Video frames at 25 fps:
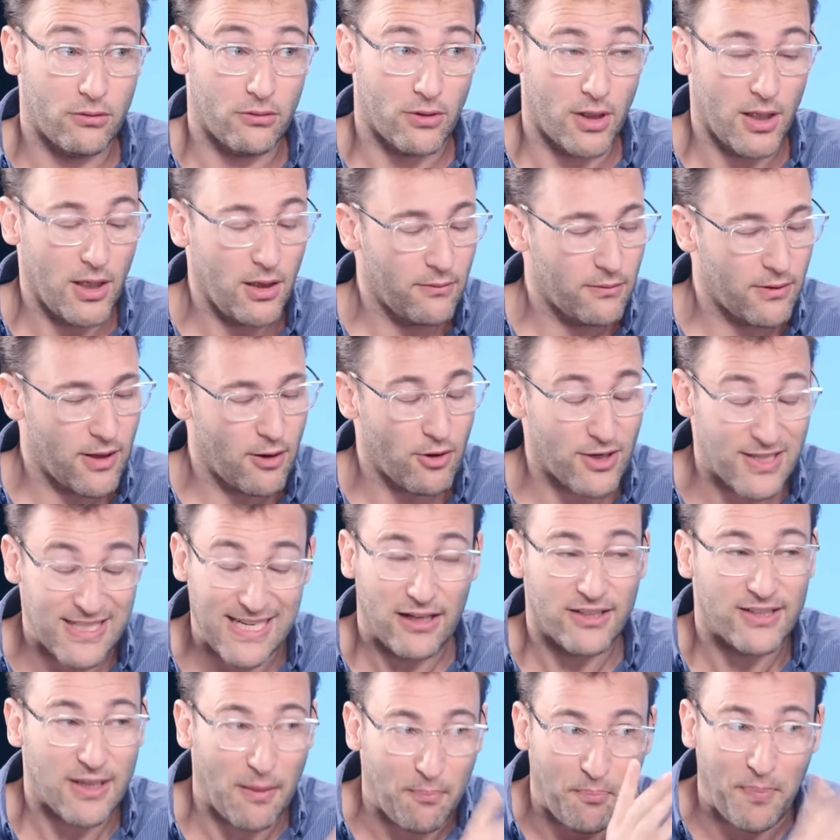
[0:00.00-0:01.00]
right? They were
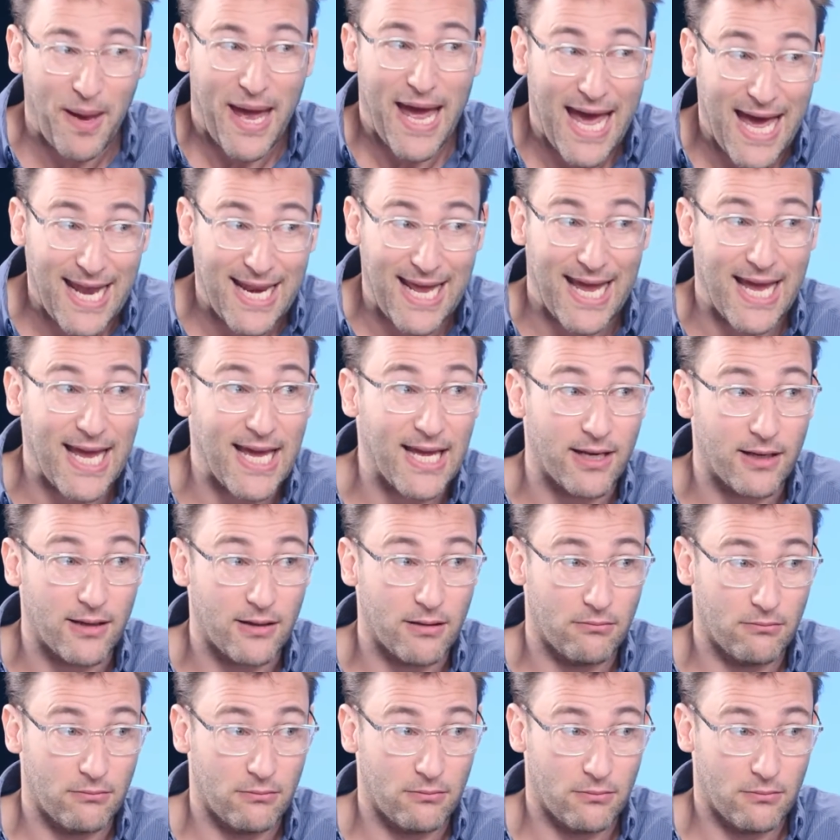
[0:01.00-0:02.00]
dealt a bad
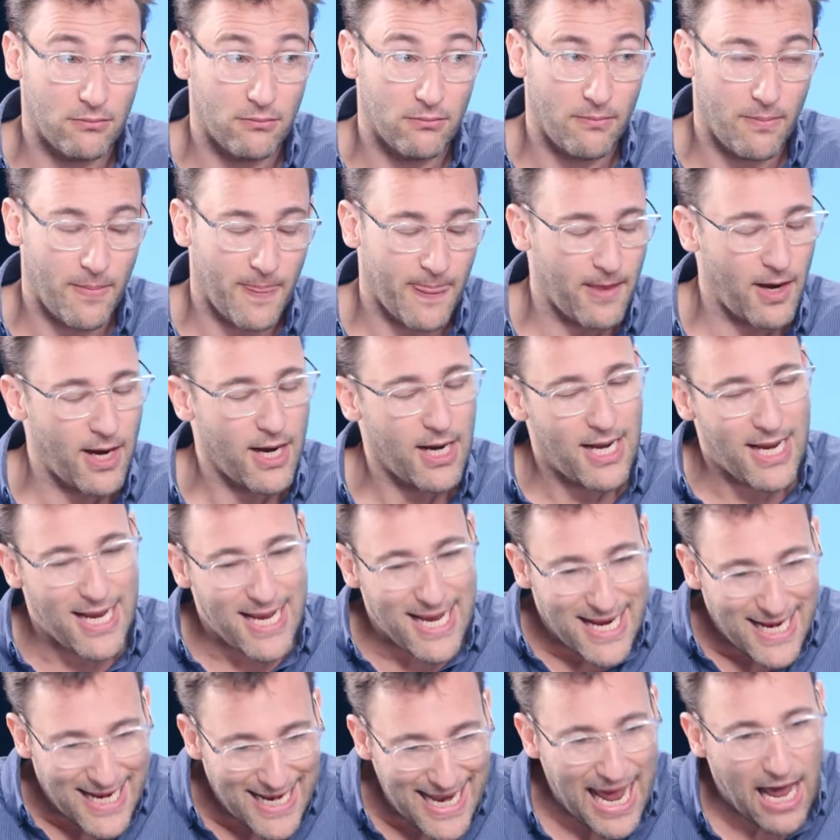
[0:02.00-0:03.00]
hand, right?
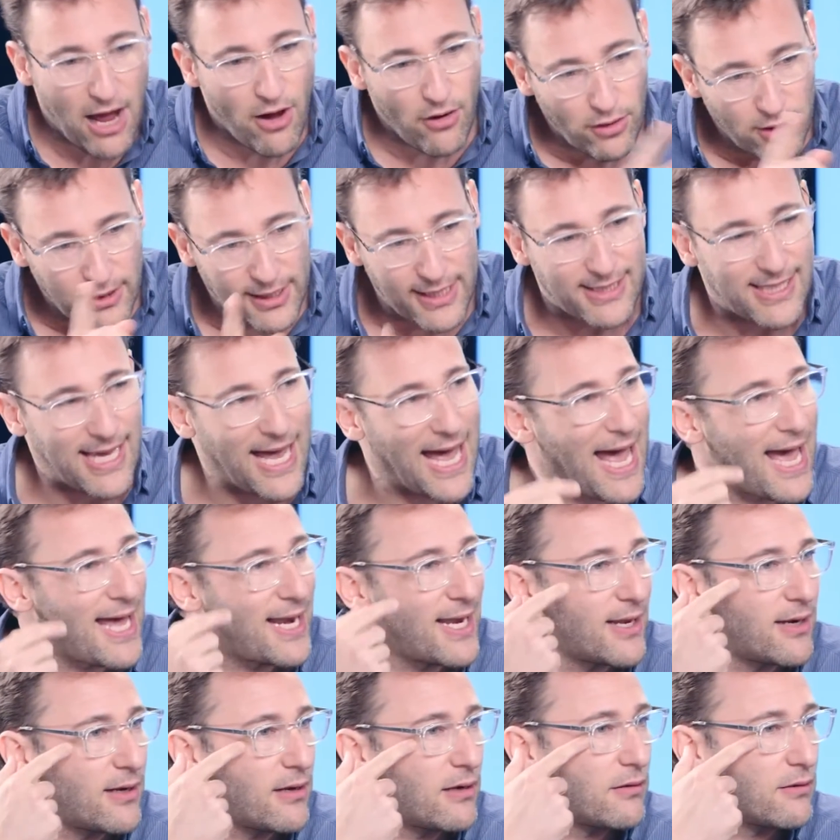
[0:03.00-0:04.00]
Now let's add
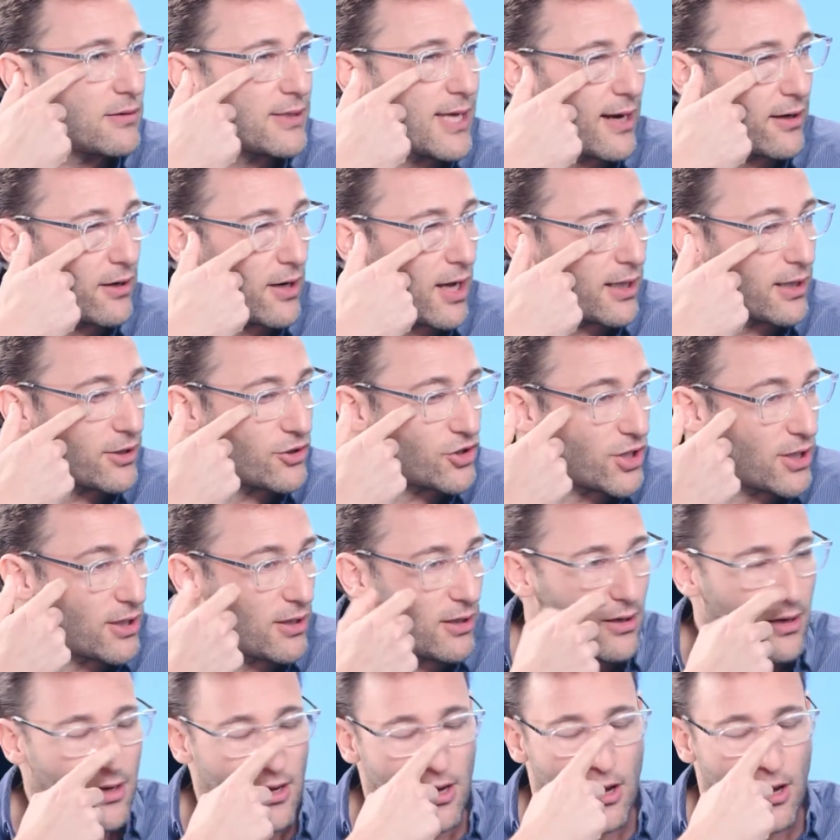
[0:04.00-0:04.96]
in technology.